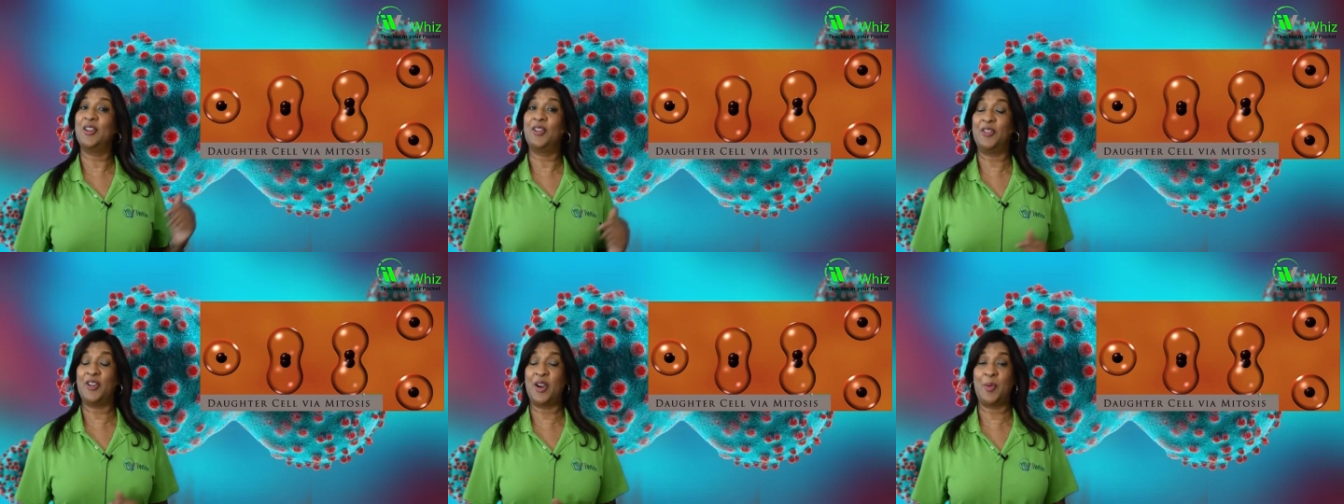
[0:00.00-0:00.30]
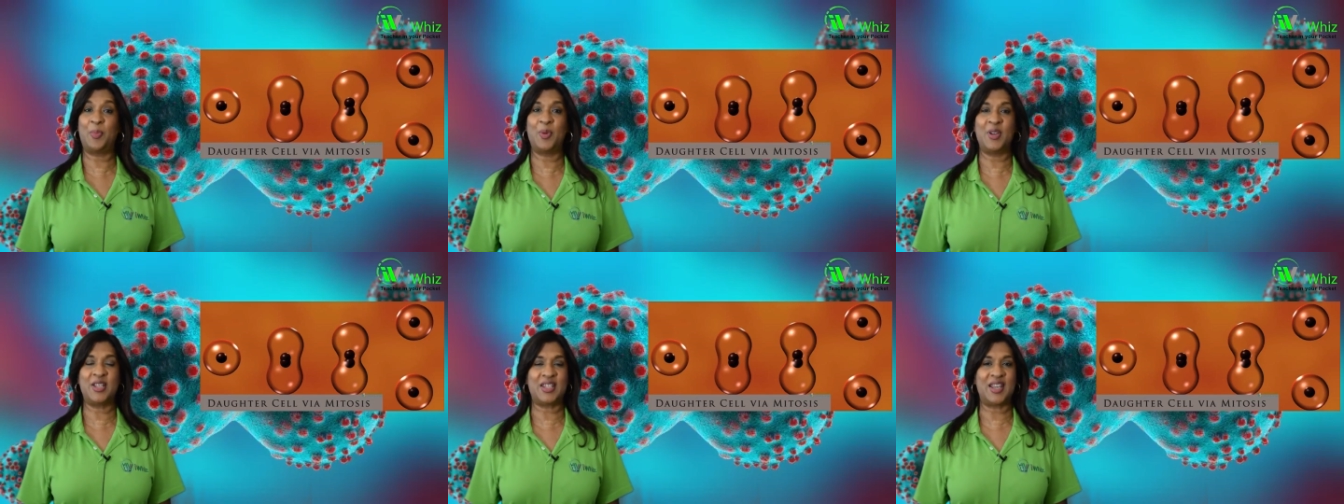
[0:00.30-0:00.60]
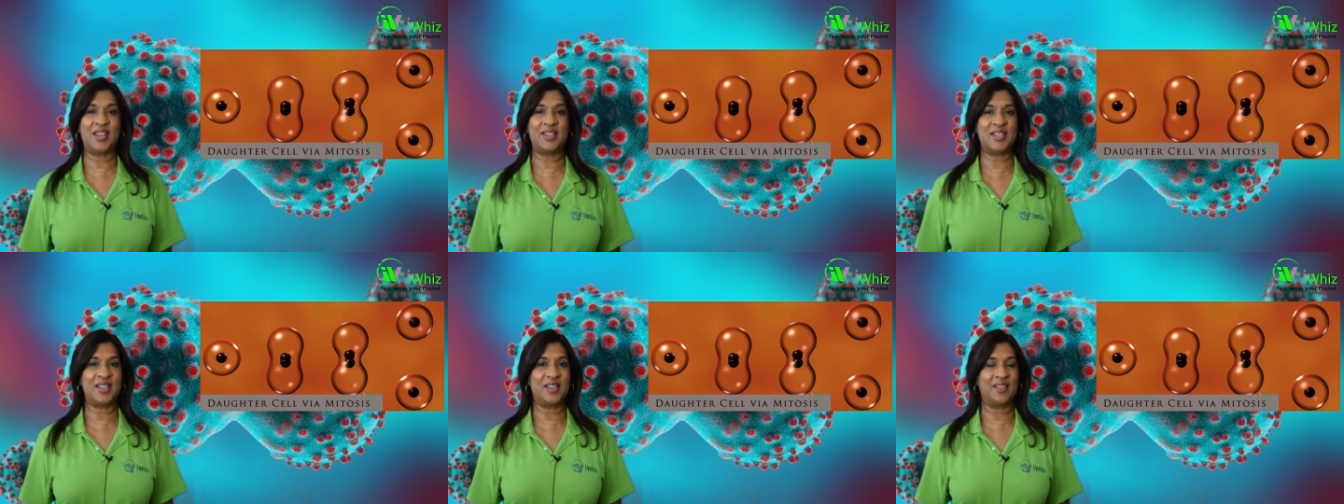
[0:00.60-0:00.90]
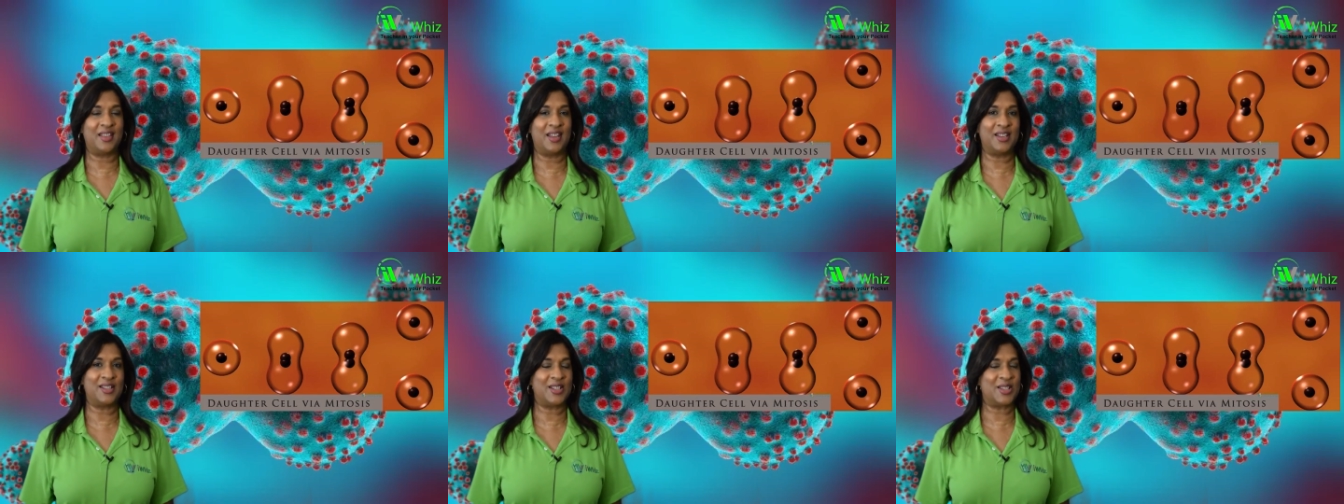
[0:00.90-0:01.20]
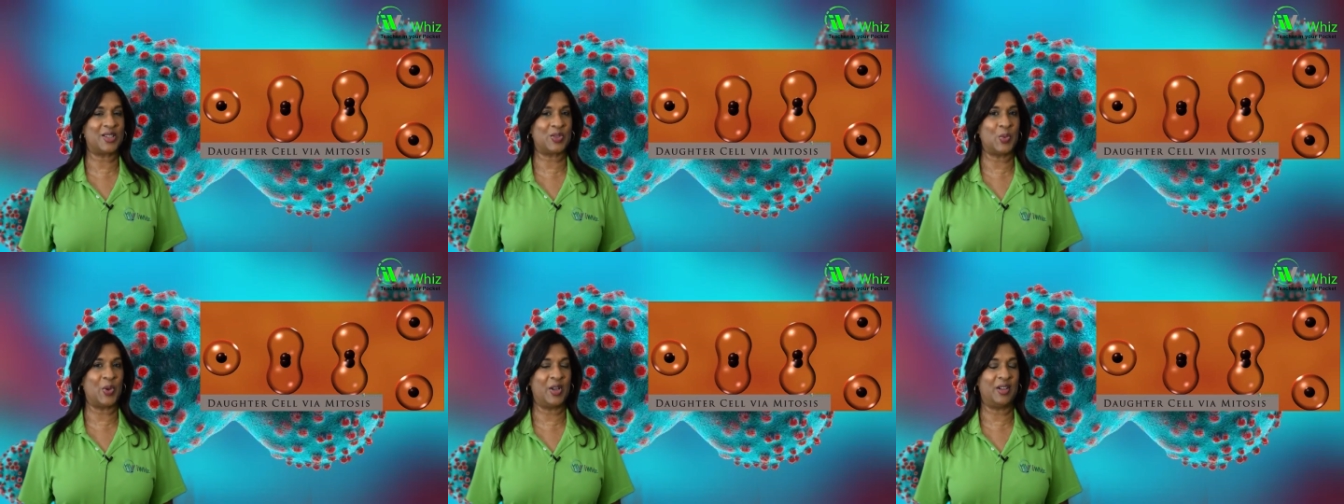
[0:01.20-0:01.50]
representing that
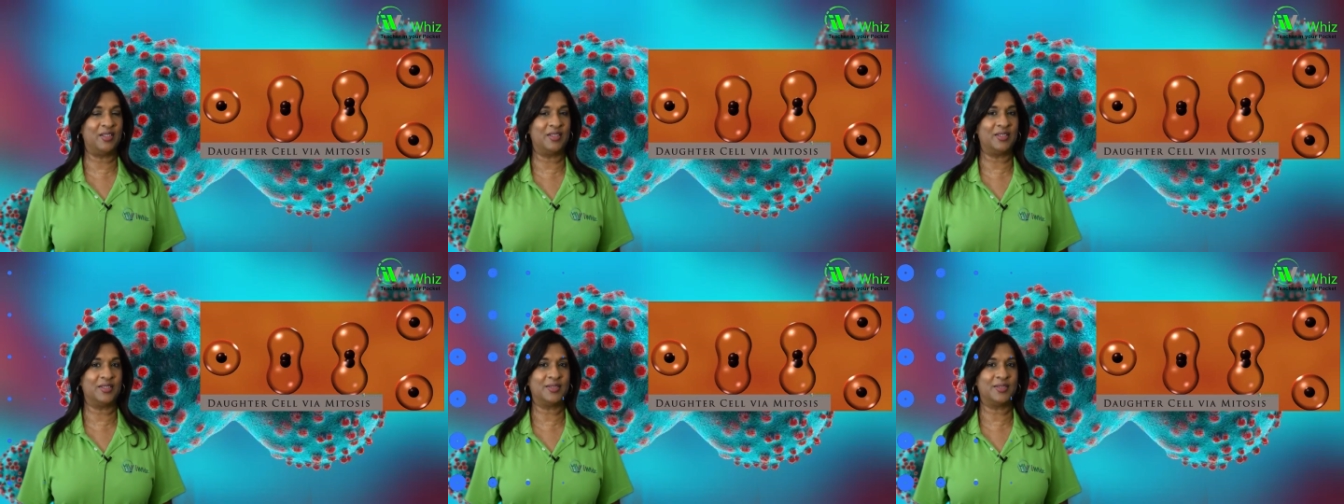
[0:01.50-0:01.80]
as well.